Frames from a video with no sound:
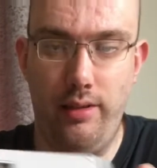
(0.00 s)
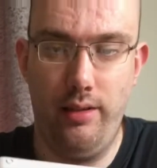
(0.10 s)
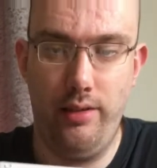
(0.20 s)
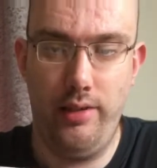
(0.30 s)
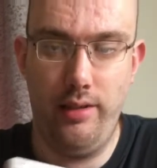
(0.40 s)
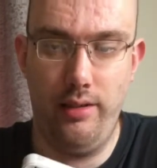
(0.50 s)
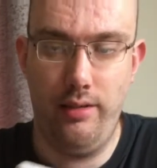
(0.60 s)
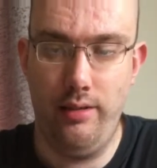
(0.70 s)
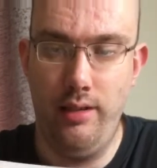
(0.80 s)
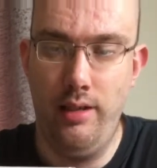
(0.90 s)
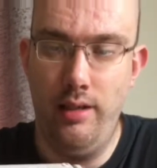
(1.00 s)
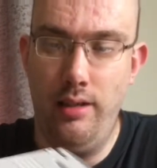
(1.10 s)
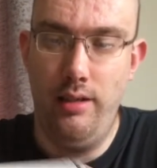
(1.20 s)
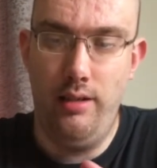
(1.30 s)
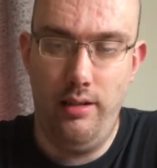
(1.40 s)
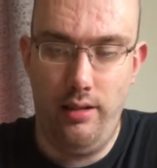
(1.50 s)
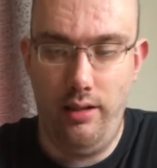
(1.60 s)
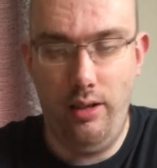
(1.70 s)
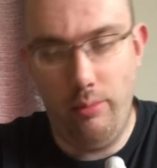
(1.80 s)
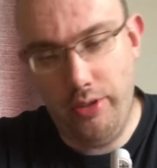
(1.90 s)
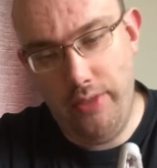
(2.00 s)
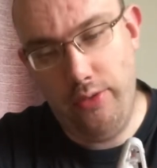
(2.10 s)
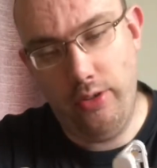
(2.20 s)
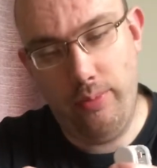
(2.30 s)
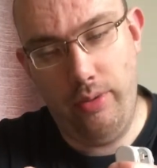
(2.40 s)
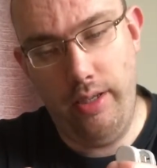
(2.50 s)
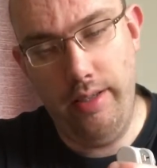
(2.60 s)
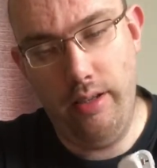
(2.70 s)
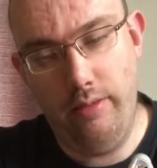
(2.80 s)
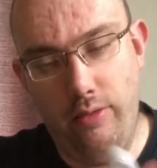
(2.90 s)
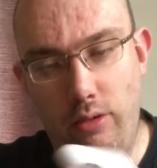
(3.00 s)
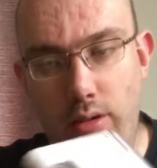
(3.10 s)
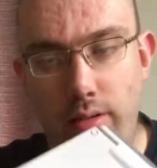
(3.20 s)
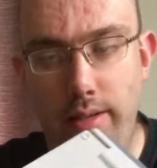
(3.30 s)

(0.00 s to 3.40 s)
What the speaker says: Actually, a lot more difficult to put in than I thought.